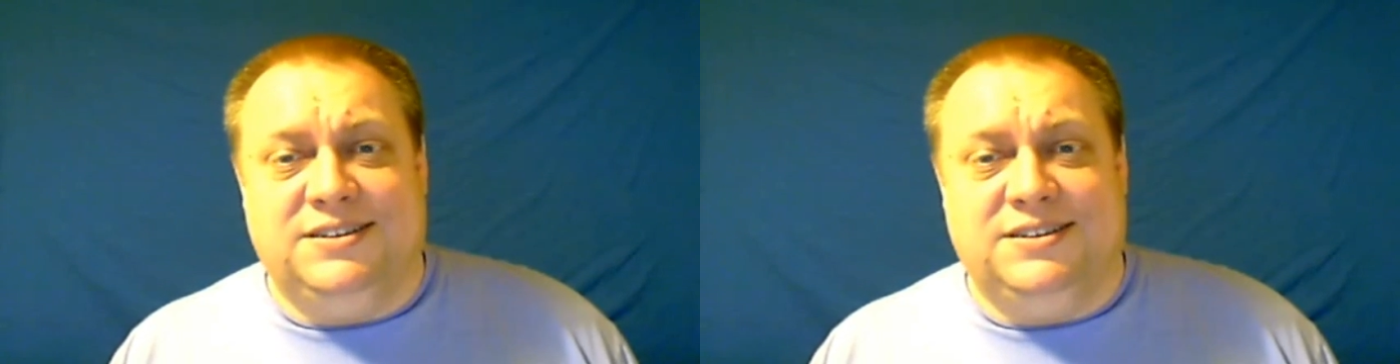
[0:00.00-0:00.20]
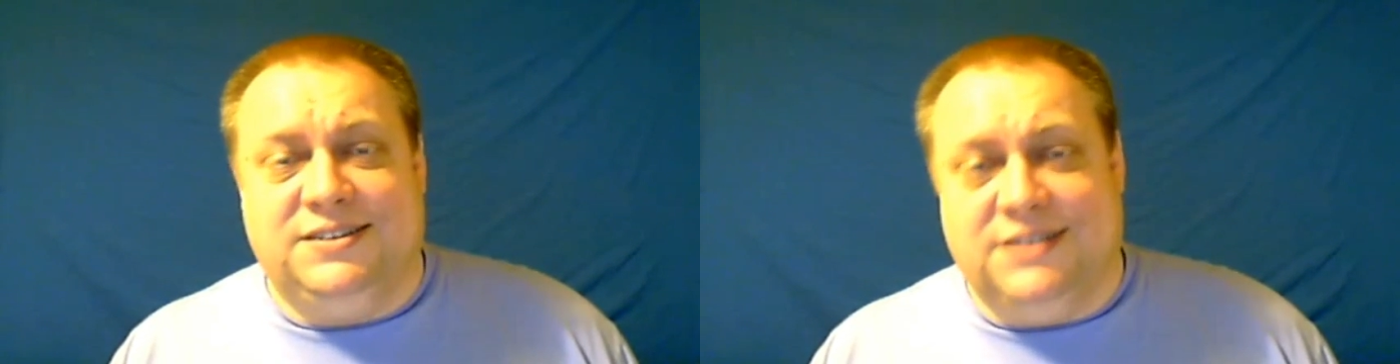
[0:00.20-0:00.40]

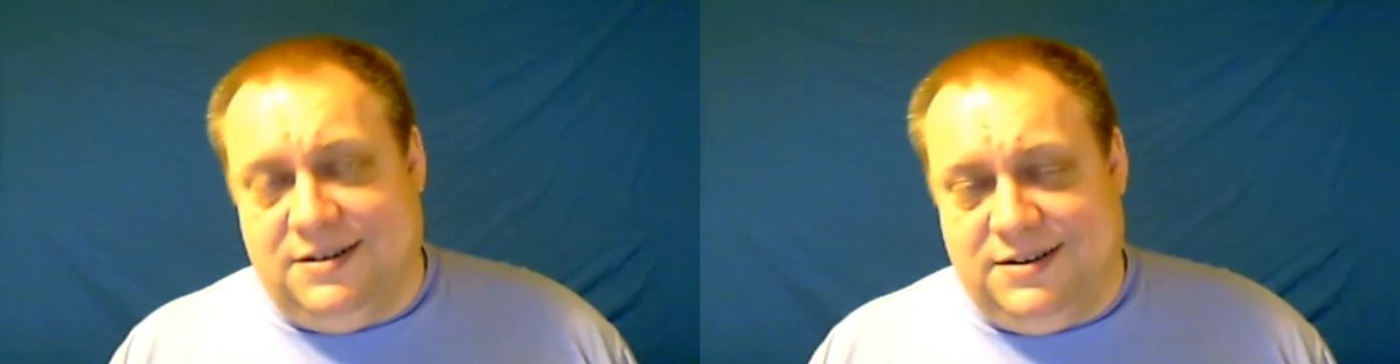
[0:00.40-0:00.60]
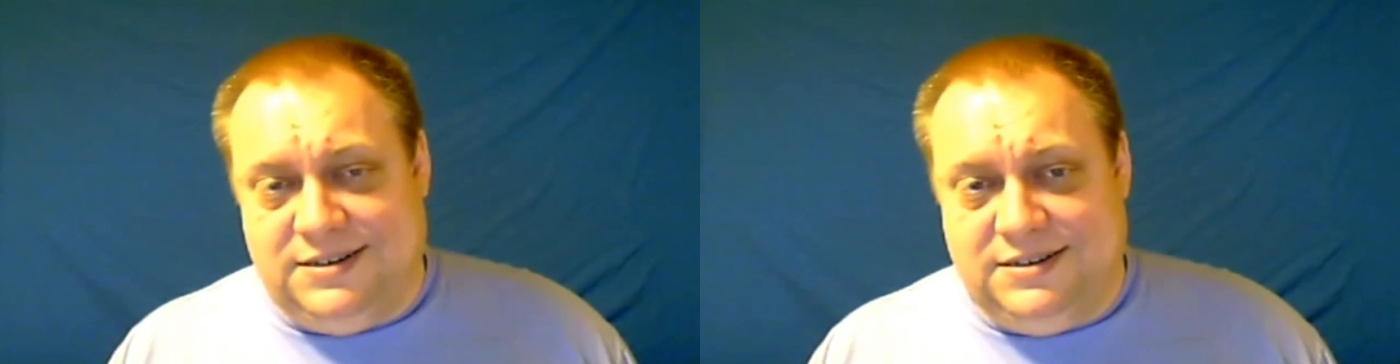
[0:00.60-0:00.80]

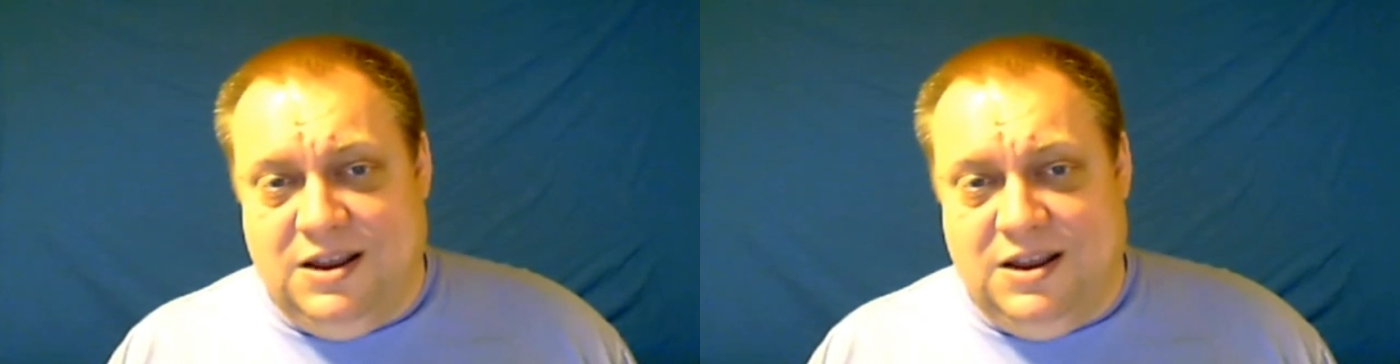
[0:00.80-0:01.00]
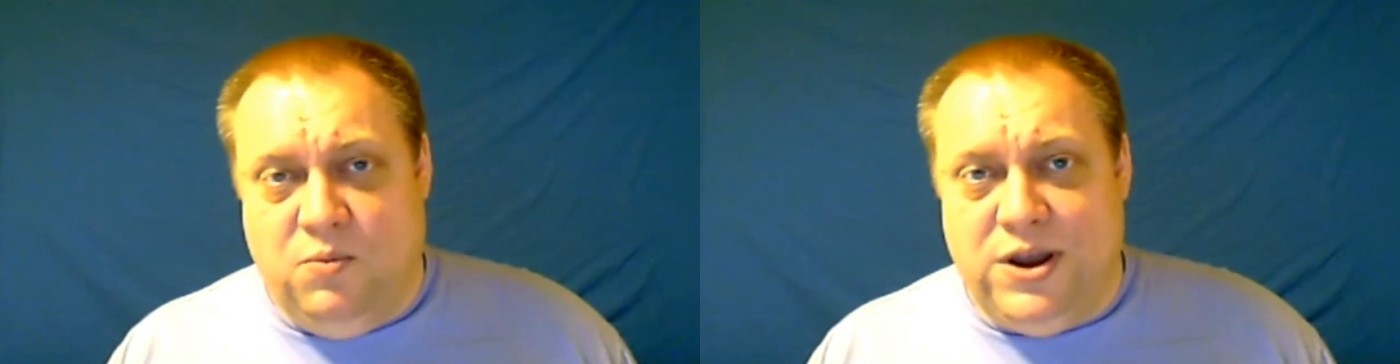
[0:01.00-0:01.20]
sucks
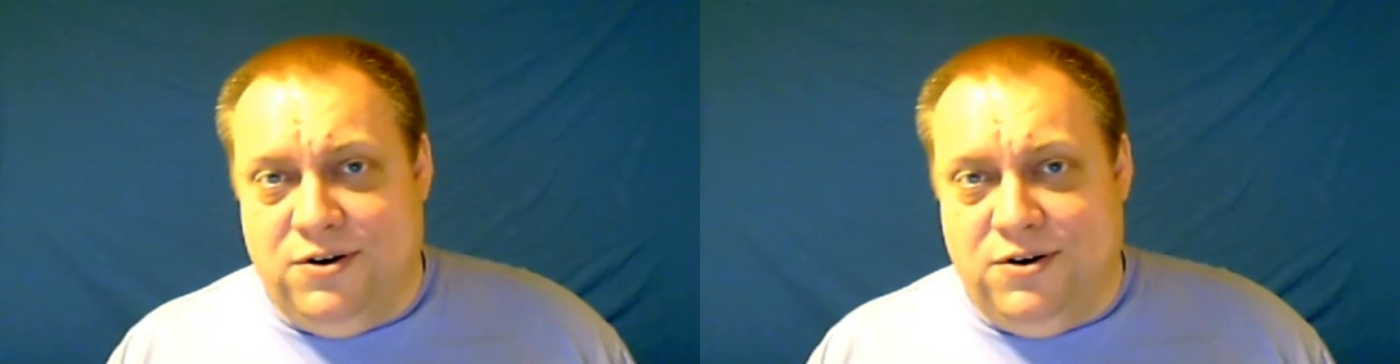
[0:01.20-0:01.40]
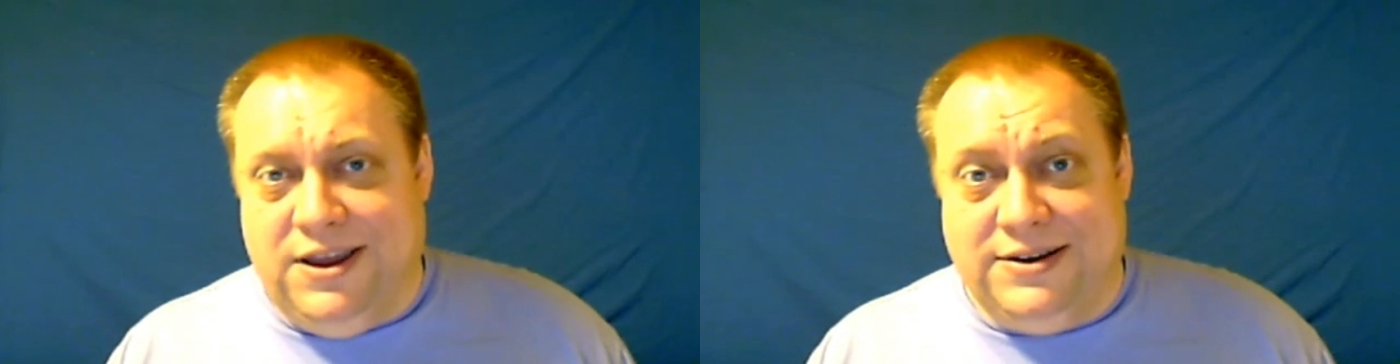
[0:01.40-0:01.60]
and we're
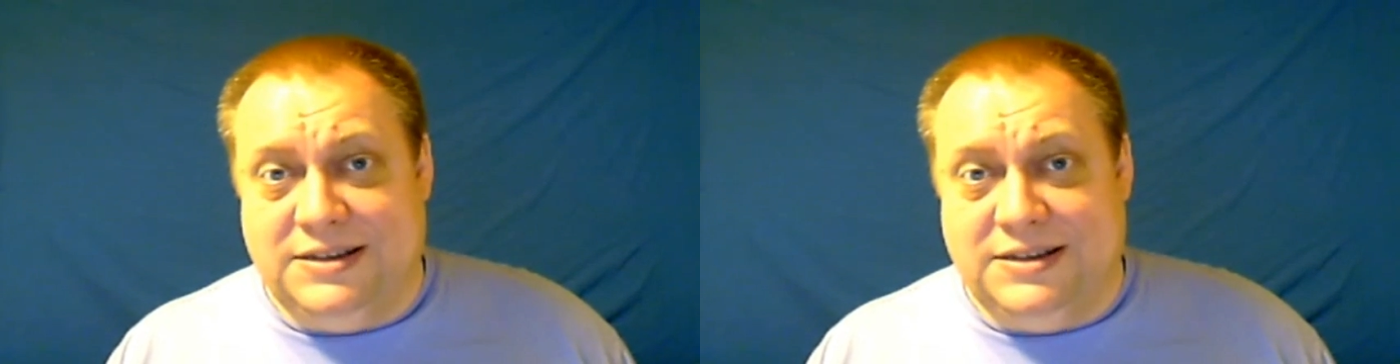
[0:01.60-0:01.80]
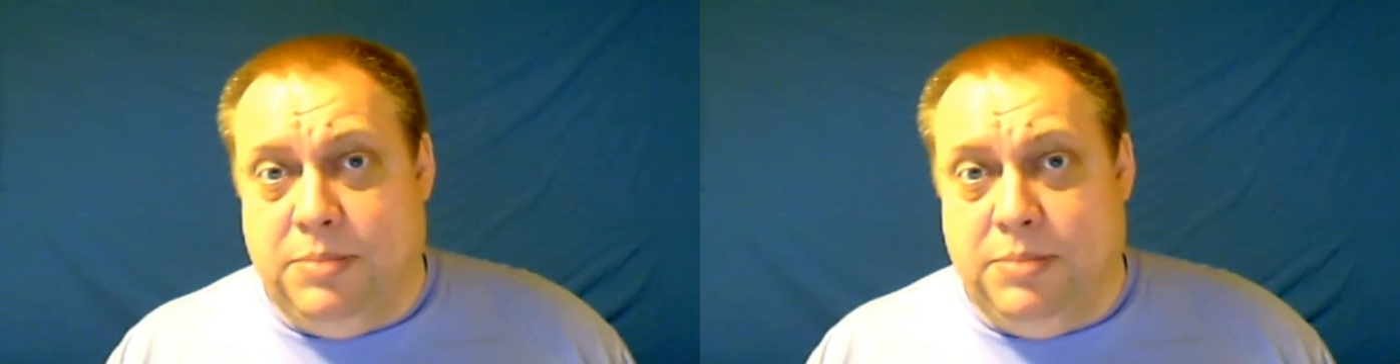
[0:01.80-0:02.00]
not
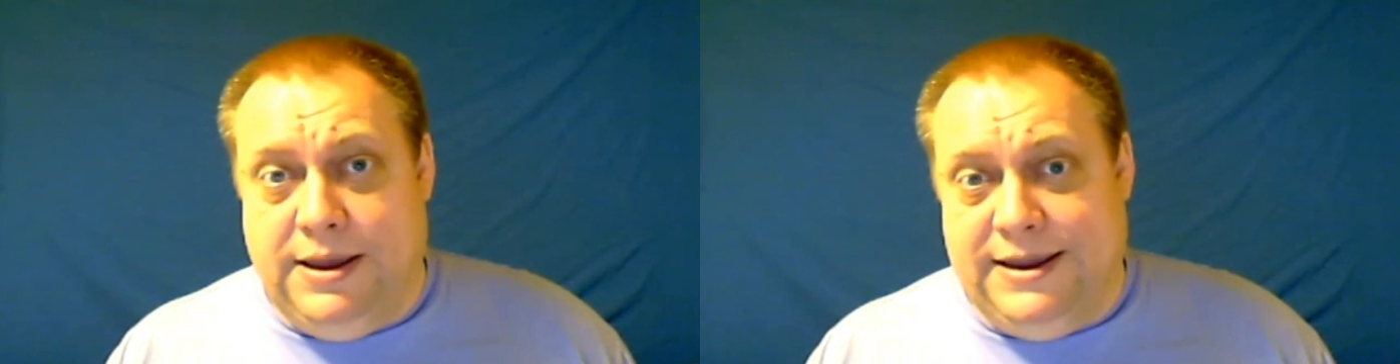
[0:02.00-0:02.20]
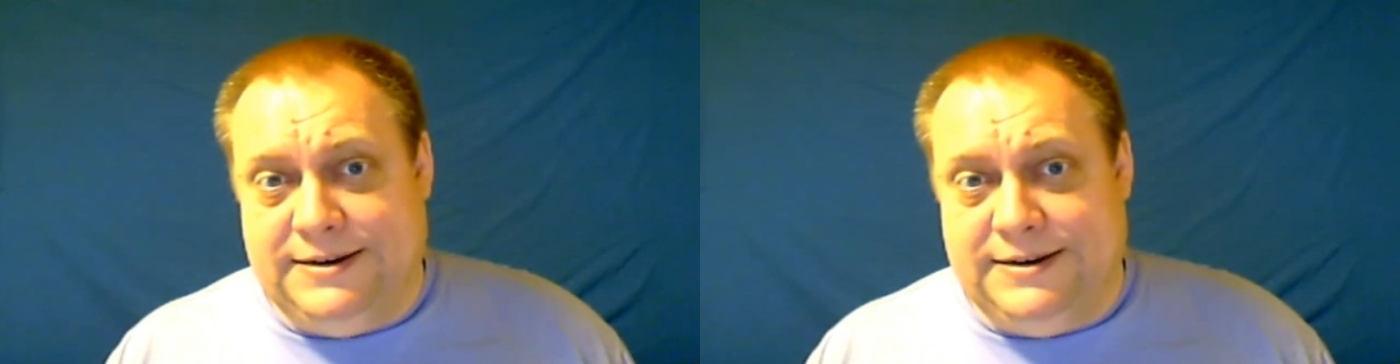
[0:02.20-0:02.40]
going to
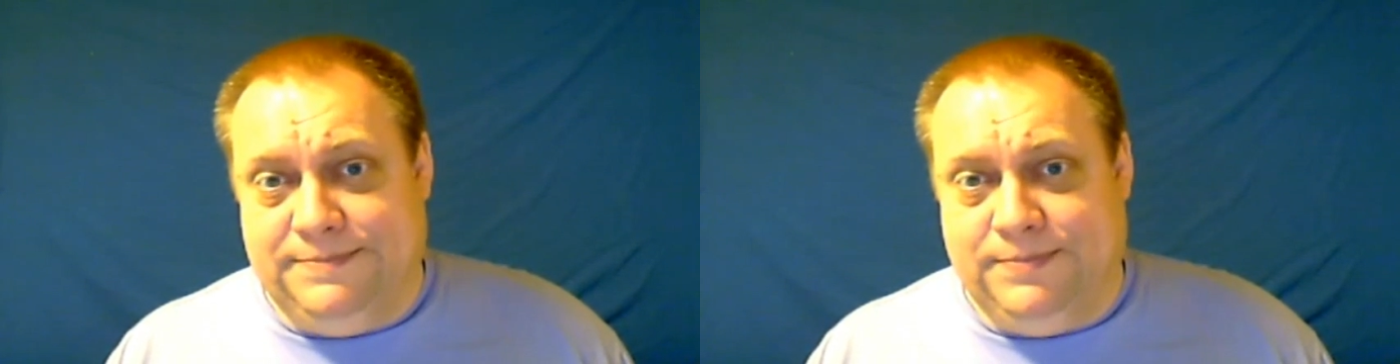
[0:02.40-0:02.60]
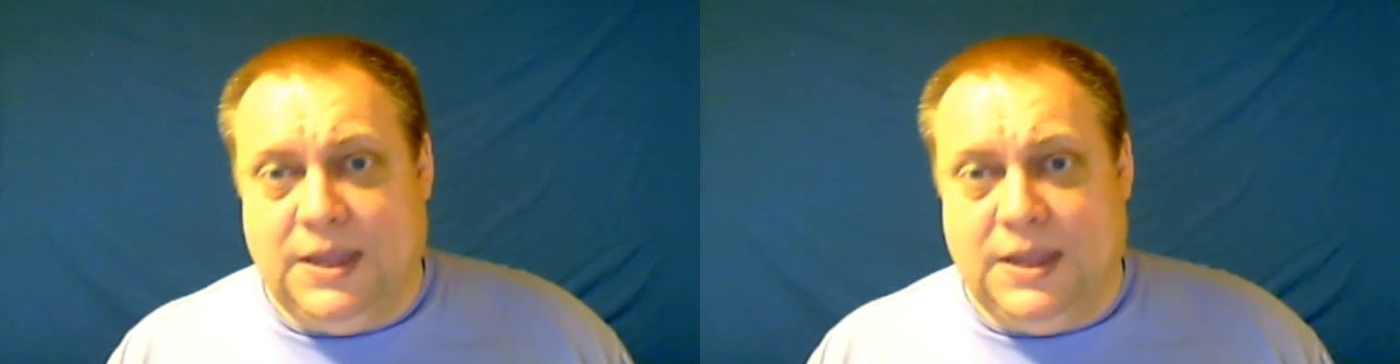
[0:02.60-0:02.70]
buy it.